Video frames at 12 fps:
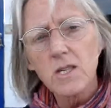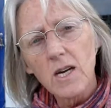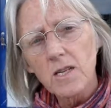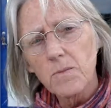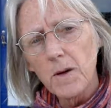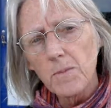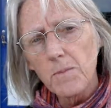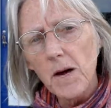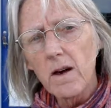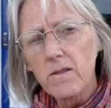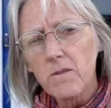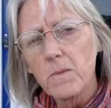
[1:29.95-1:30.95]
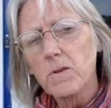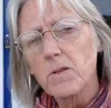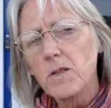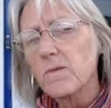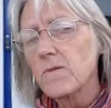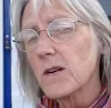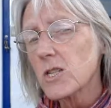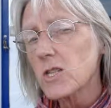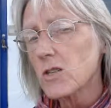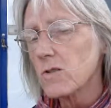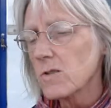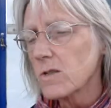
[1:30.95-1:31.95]
how to make paths
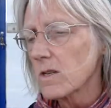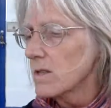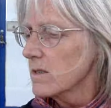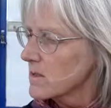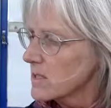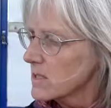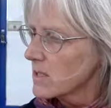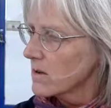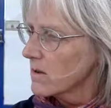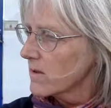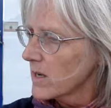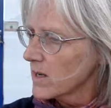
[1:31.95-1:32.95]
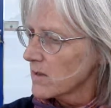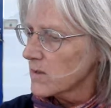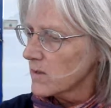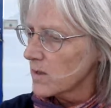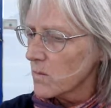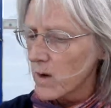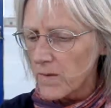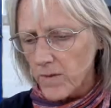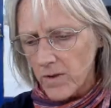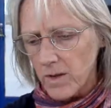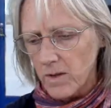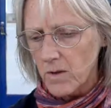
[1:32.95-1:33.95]
multifunctional so you're not just going there and doing one
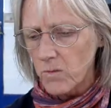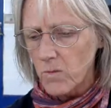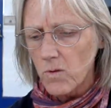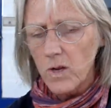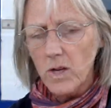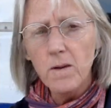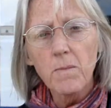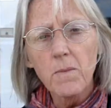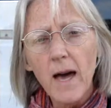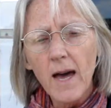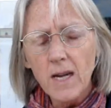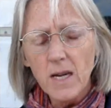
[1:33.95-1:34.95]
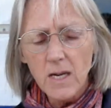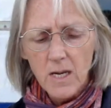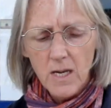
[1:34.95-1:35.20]
thing and then walking back.